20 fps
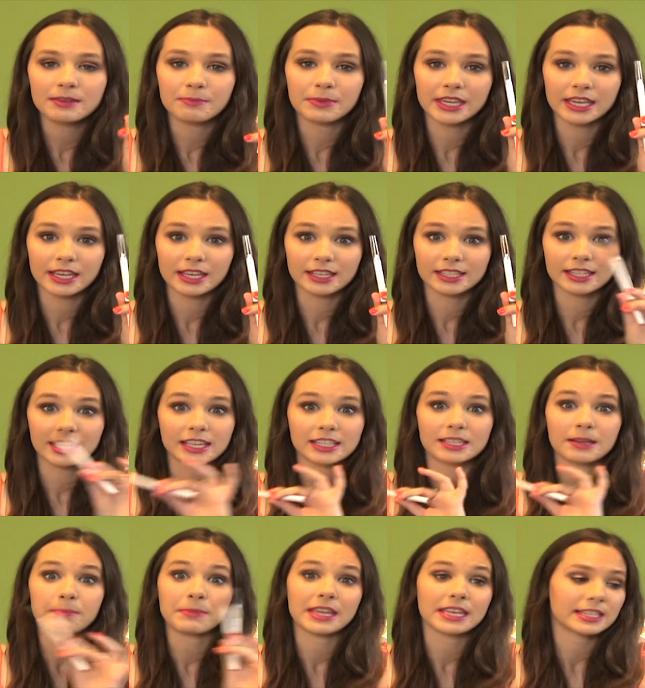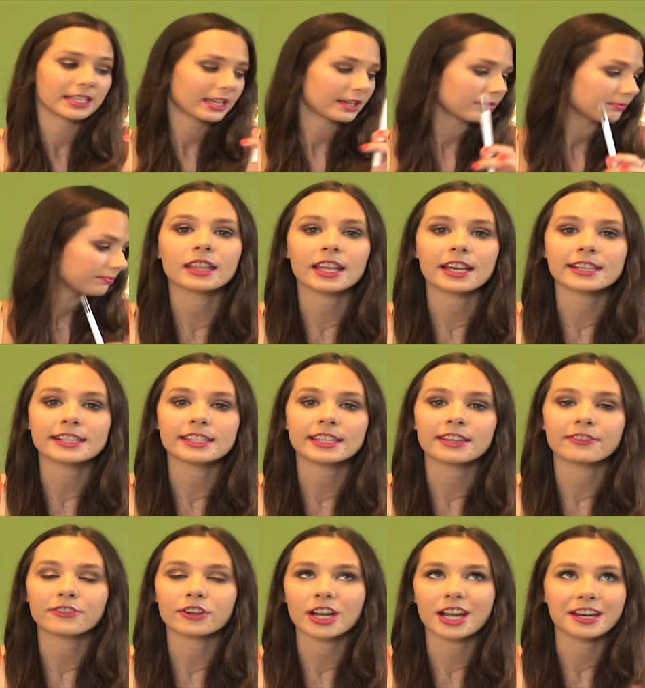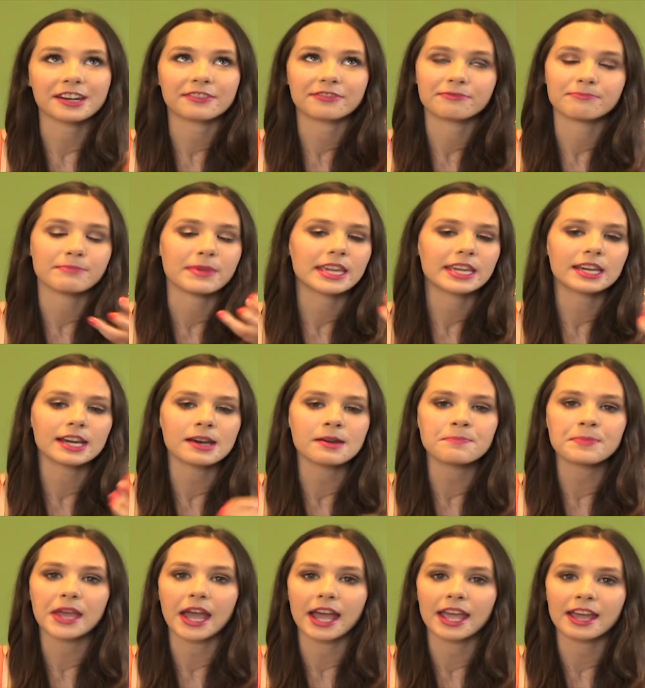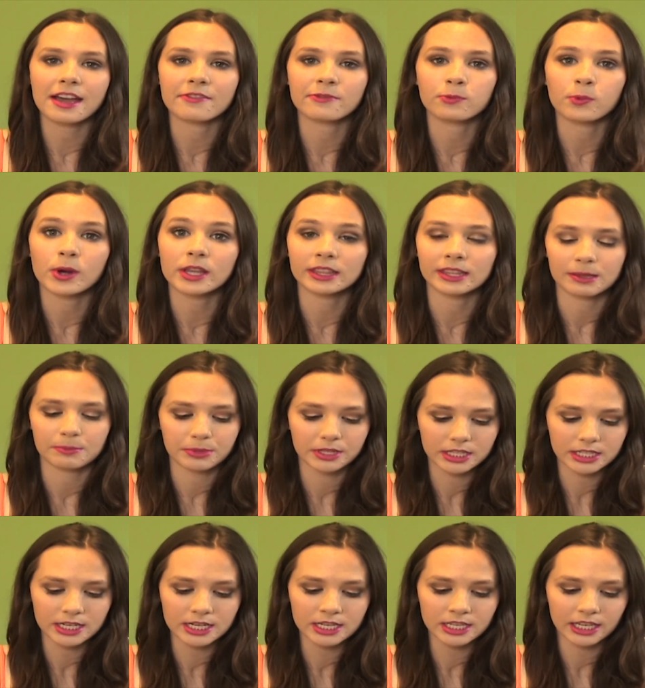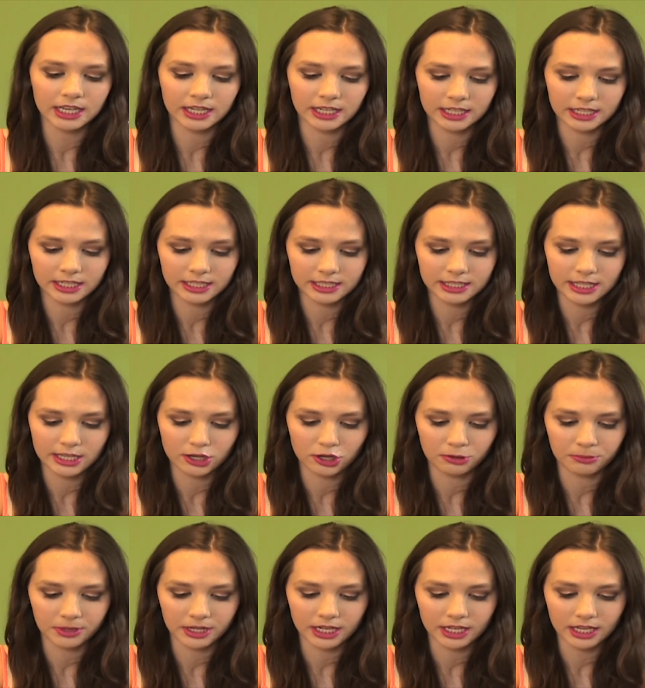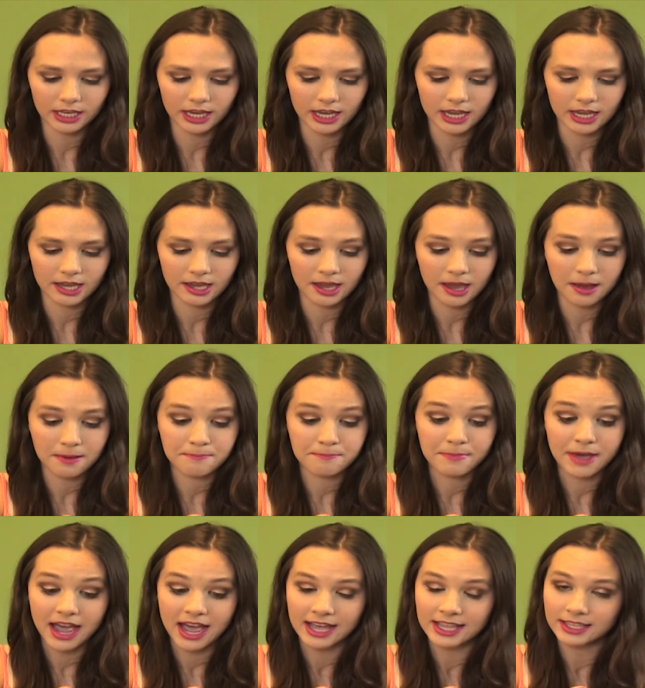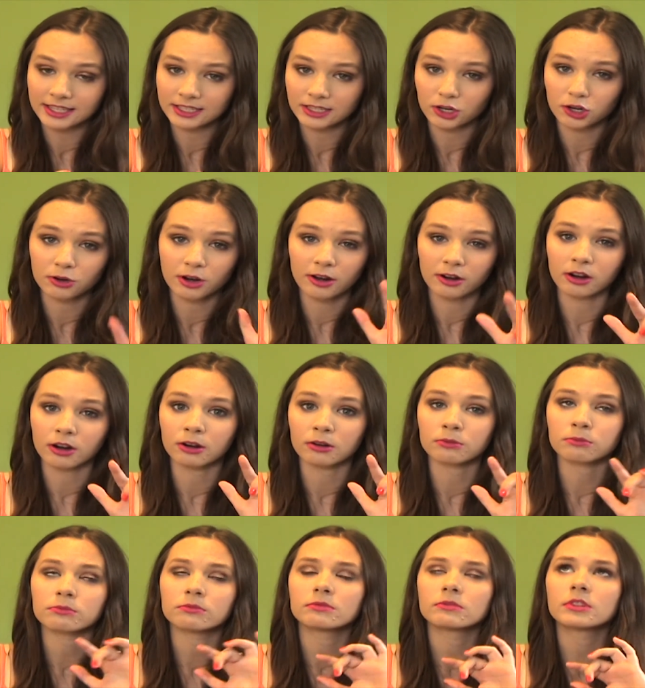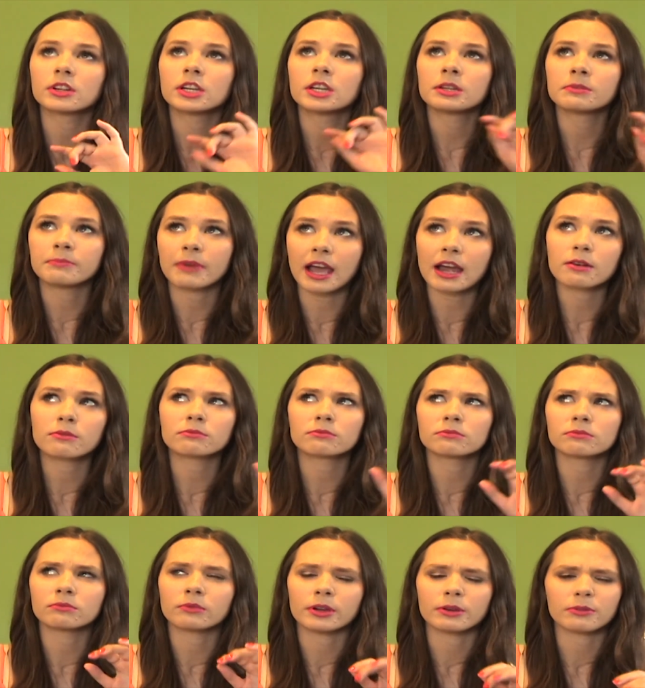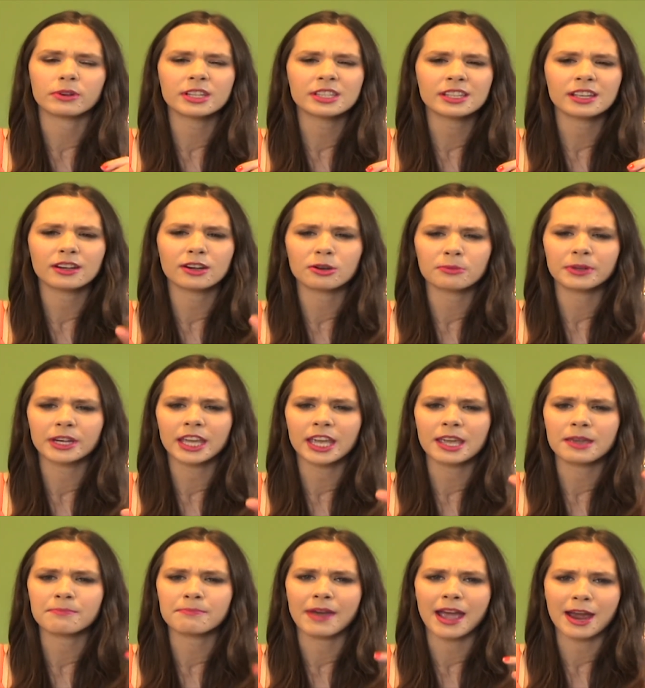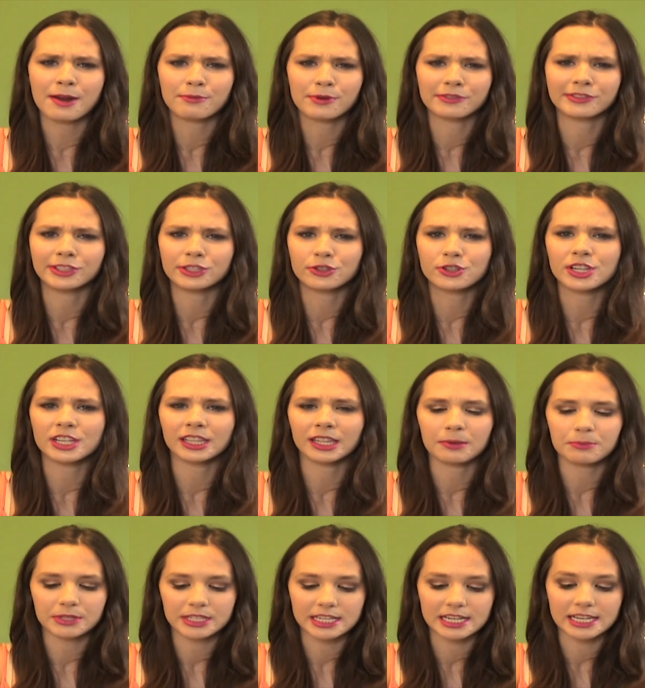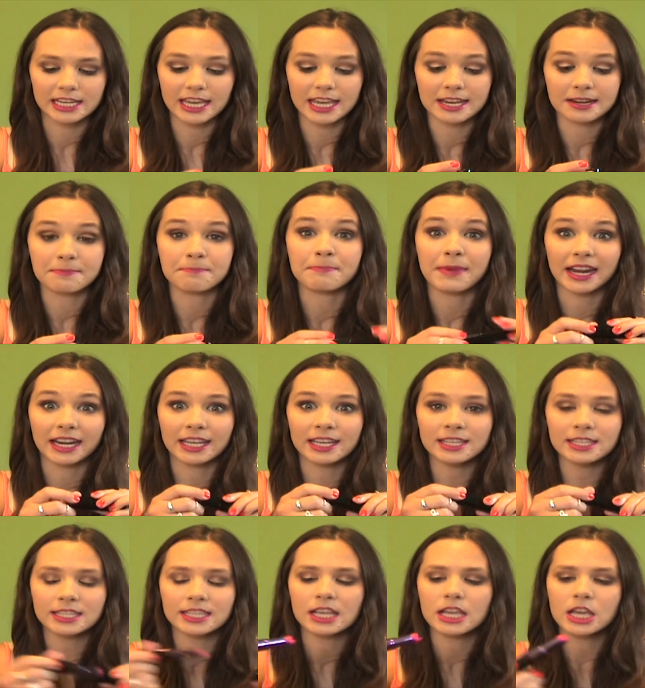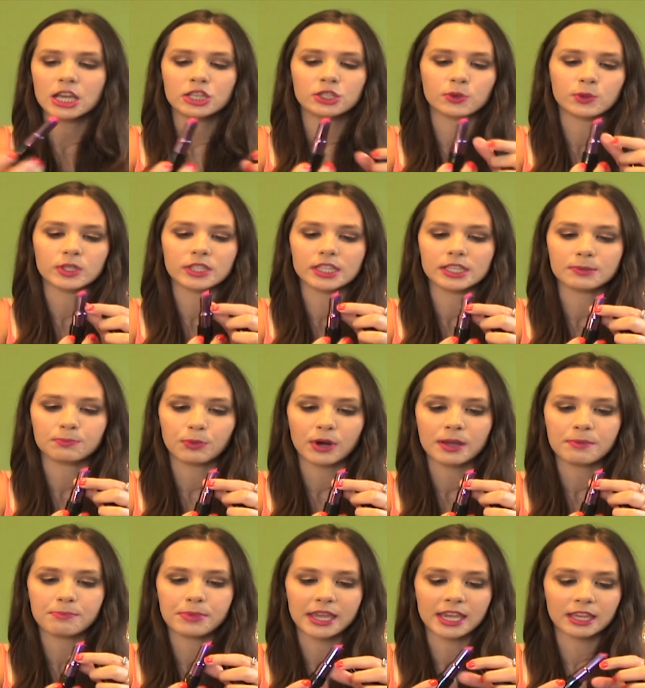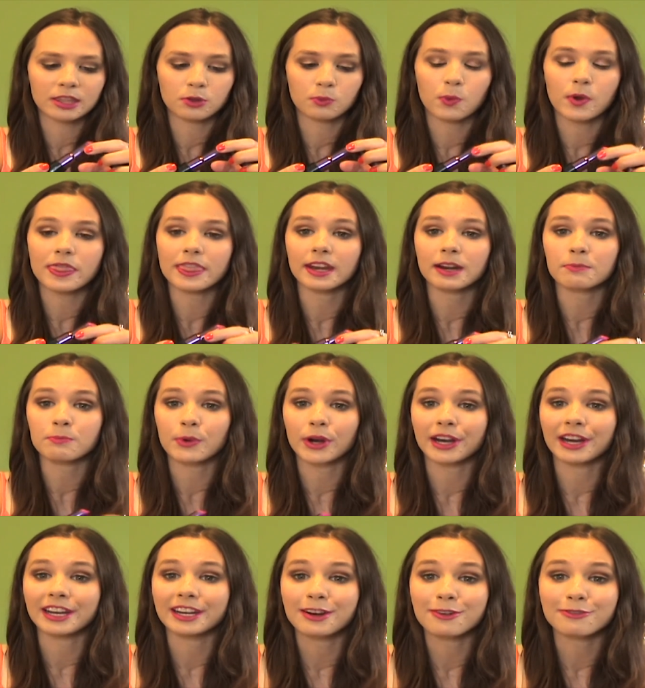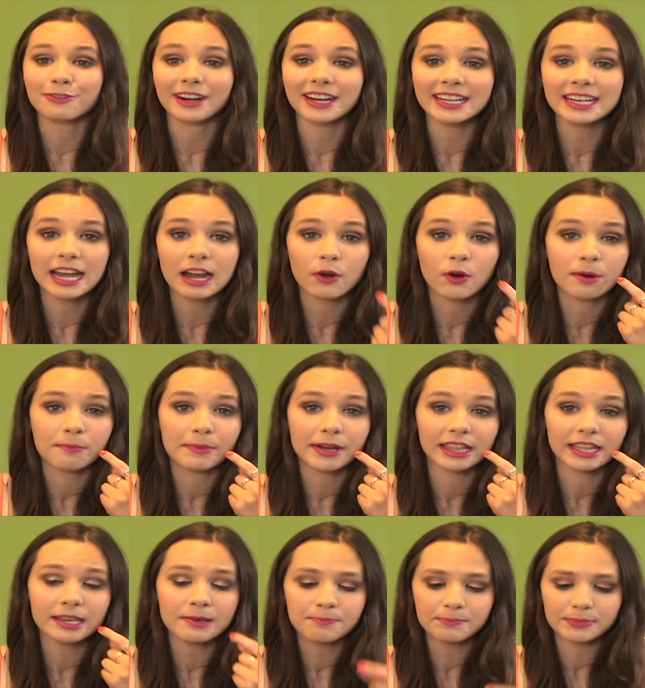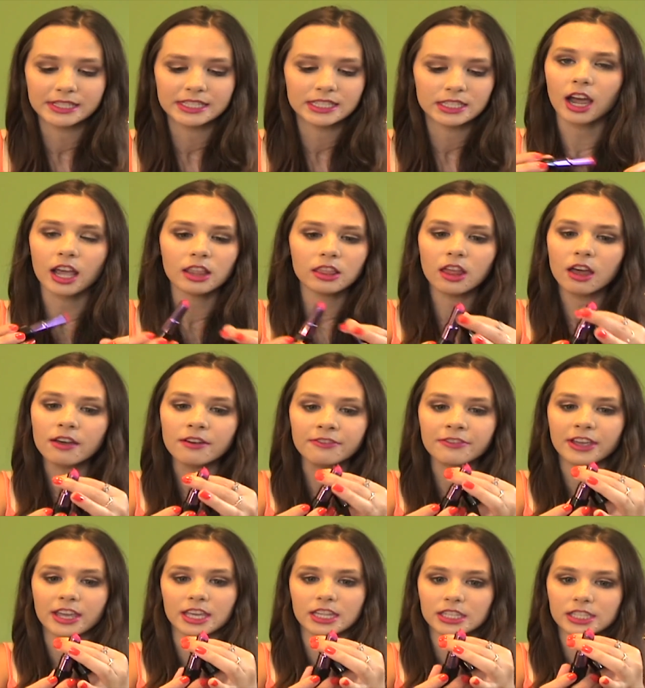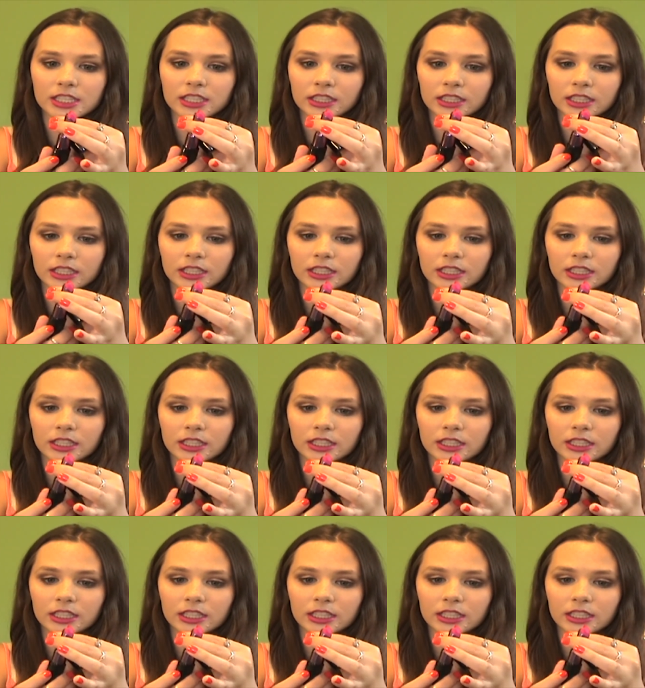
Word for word: because it's amazing. And lastly, for kind of makeup, I have one lipstick and it is the Urban Decay Matte, Urban Decay Matte Revolution Lipstick in Menace. So it's this bright pink, the one that I'm wearing right now on my lips. I love it.